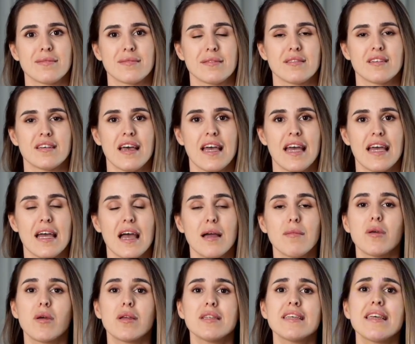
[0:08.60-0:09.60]
Today,
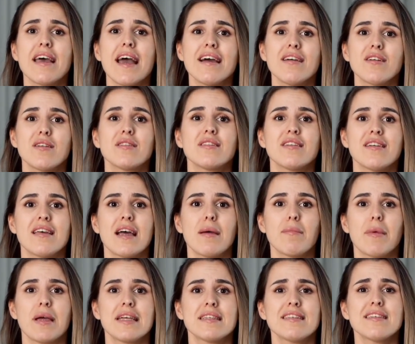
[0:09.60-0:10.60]
I'm going to guide you step
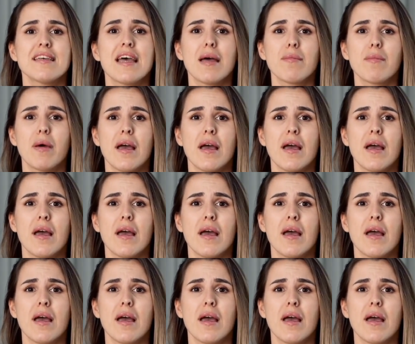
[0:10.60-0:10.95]
by step